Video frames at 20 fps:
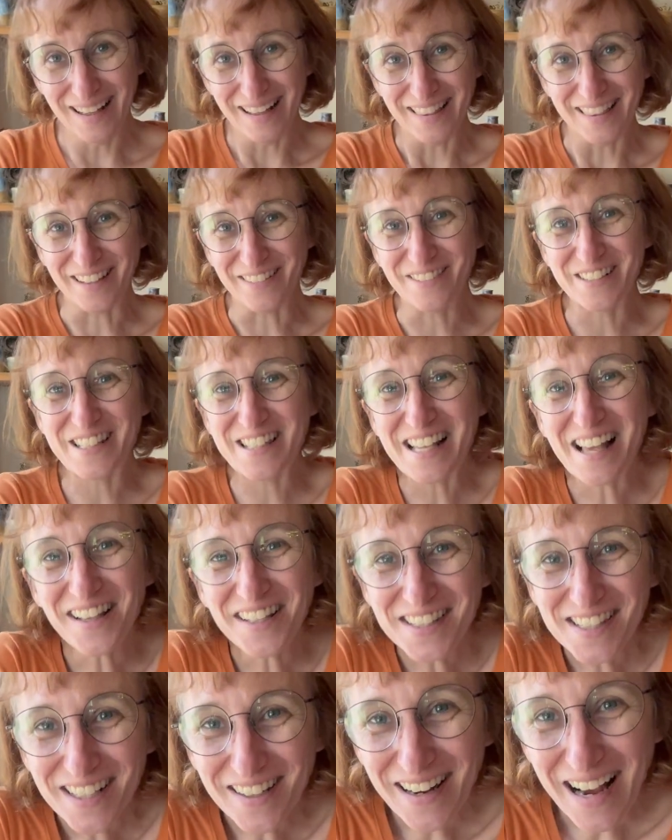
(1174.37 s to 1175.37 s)
The
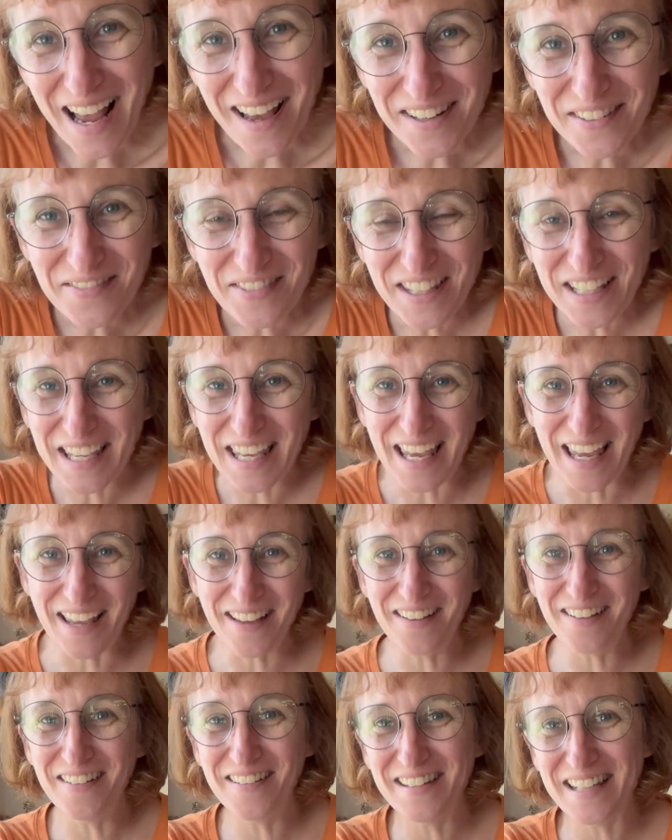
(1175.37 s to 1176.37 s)
results are out of the
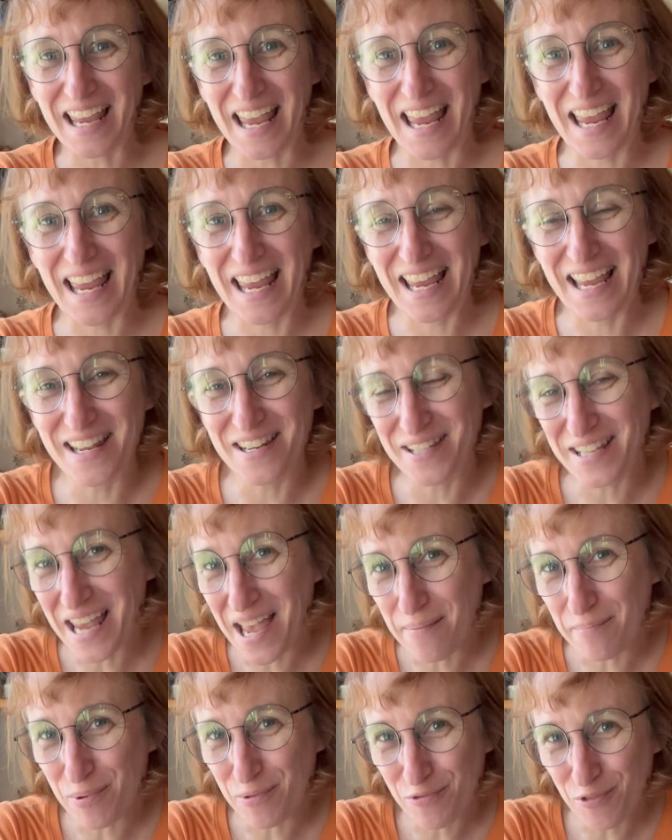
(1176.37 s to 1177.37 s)
kiln, and
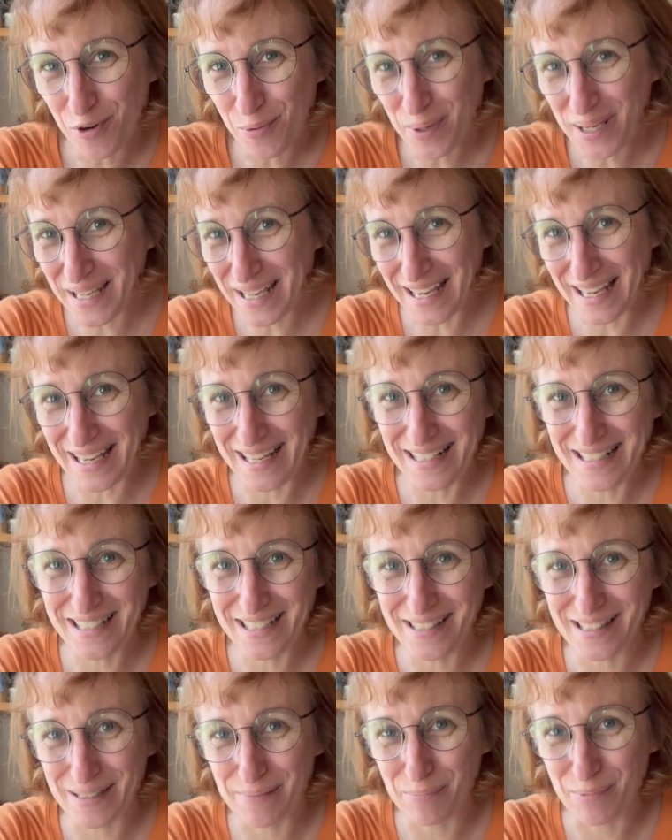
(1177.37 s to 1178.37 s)
yeah, before we get
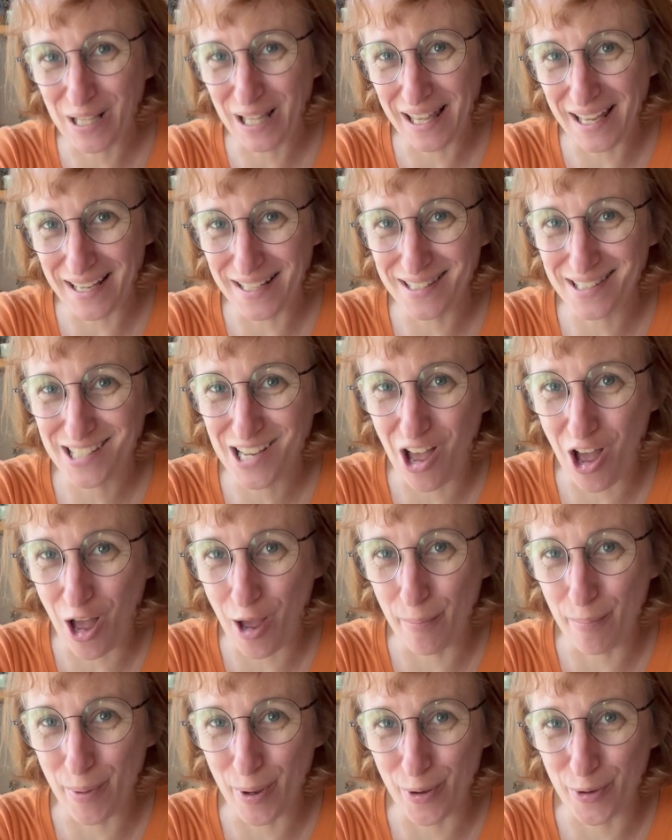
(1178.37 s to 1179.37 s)
into some glaze
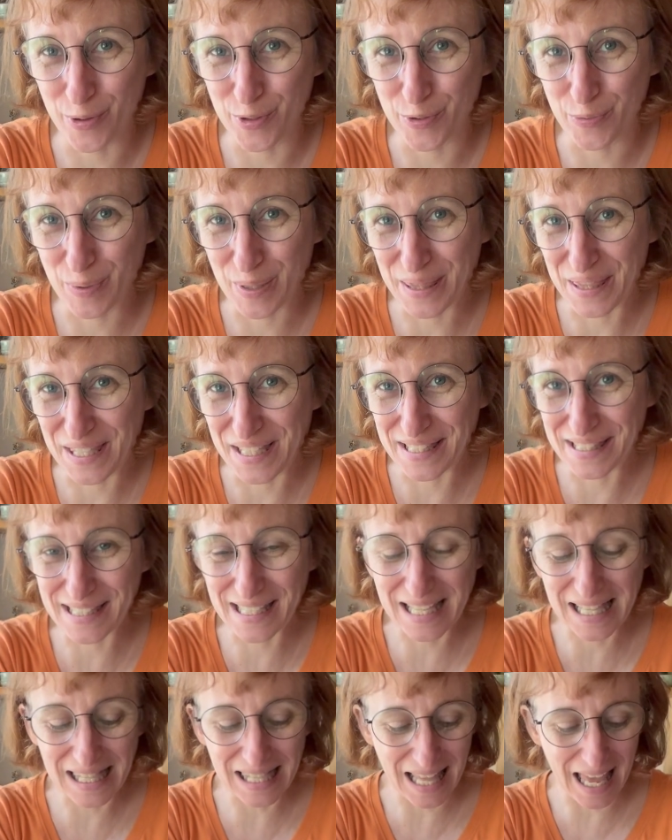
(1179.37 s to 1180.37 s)
combos with this
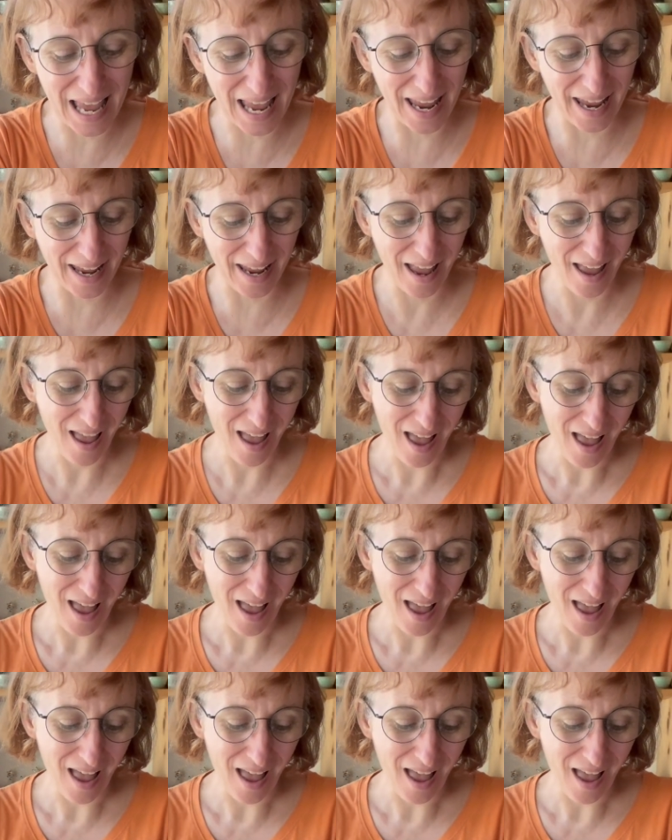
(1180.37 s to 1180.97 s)
clay,